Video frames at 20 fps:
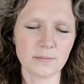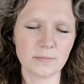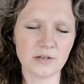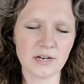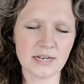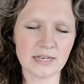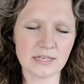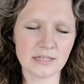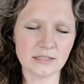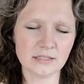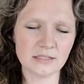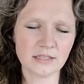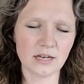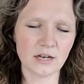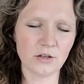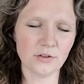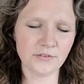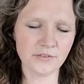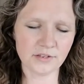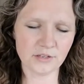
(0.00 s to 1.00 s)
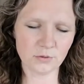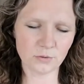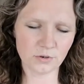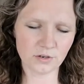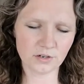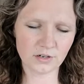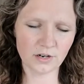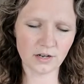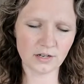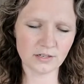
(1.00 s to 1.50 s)
but I can tell that you
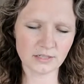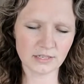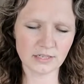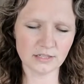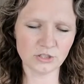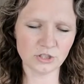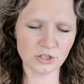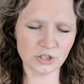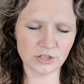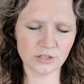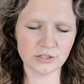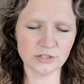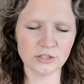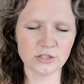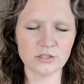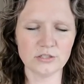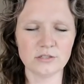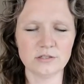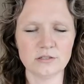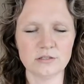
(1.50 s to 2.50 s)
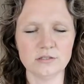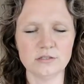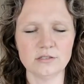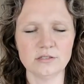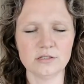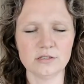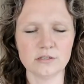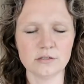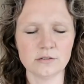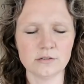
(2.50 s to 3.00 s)
are not a judge in this
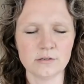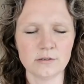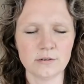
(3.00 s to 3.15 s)
scene.